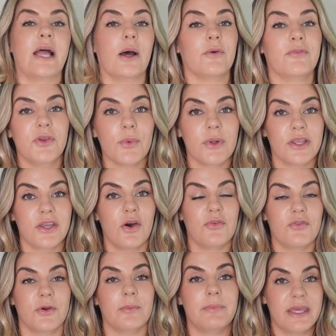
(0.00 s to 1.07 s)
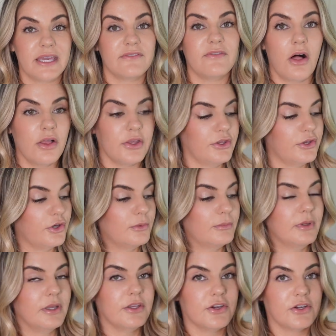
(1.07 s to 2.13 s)
Now, if you want to go for big
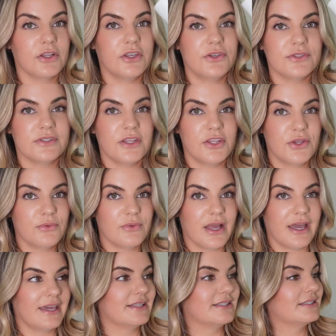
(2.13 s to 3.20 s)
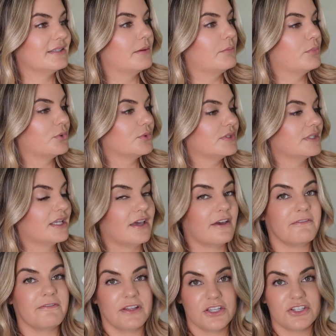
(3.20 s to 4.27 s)
volume, you're going to use the Unite
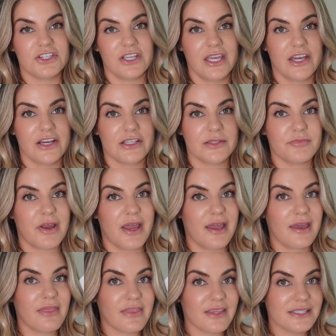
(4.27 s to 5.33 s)
Boosta finishing hairspray.